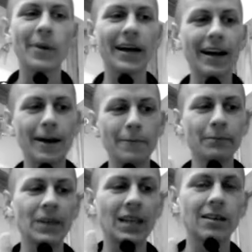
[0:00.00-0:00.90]
but
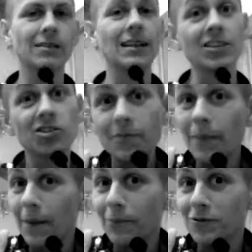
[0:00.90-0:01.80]
um, that's just
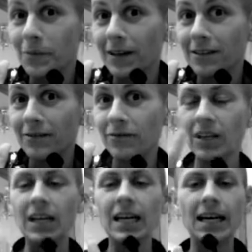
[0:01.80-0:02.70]
my perspective.
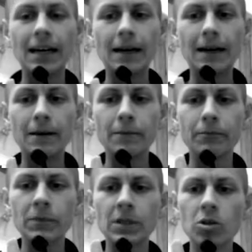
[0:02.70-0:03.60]
Um,
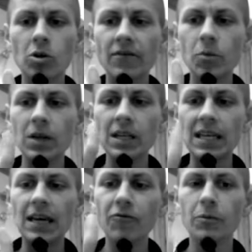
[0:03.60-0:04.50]
so if you want to
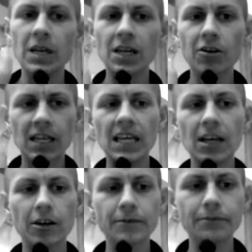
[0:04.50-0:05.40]
get from here to
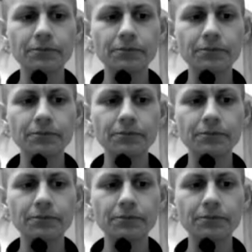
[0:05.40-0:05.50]
here,